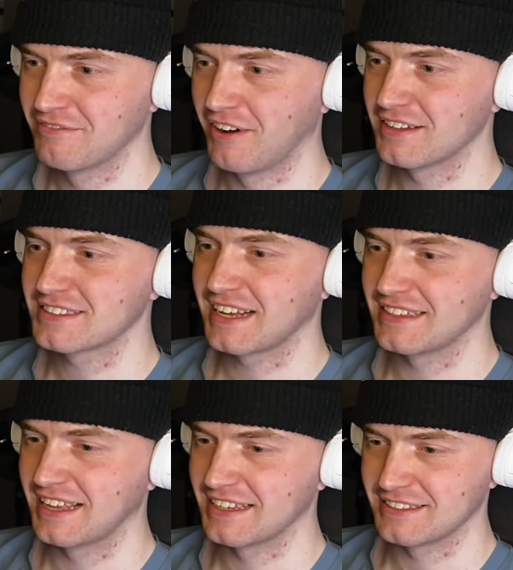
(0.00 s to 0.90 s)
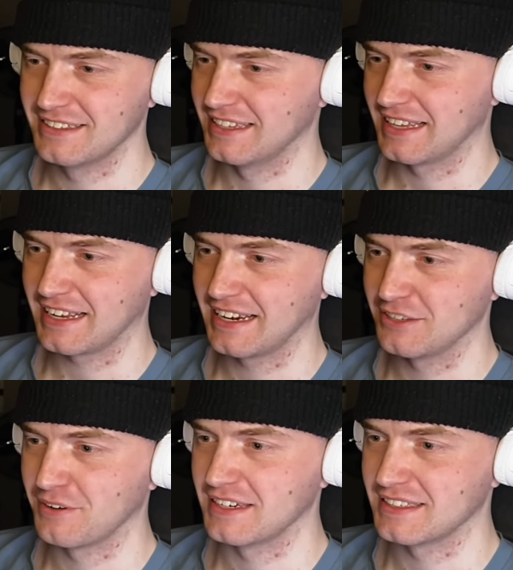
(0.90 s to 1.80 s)
What can they? Yeah, they
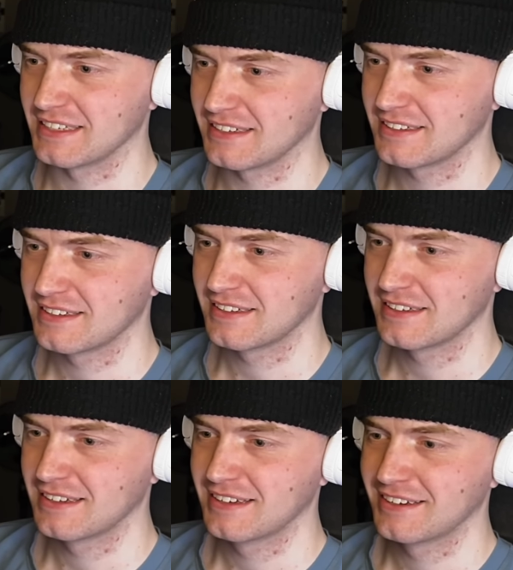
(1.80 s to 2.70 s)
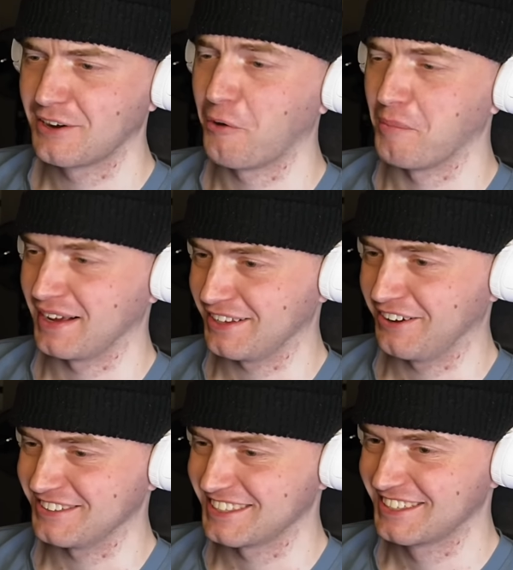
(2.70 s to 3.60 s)
cannot do anything. Oh my
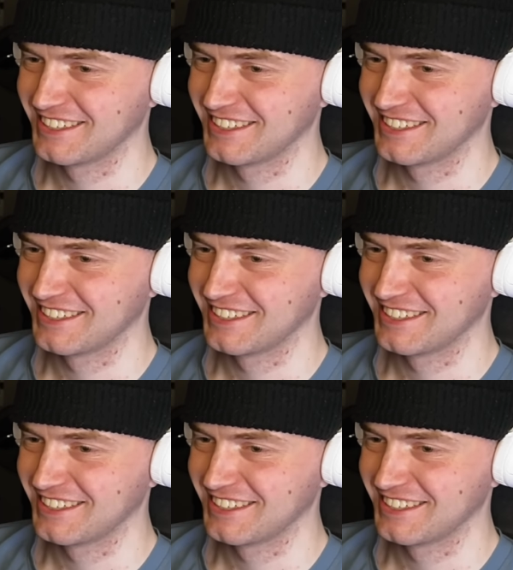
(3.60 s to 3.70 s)
god.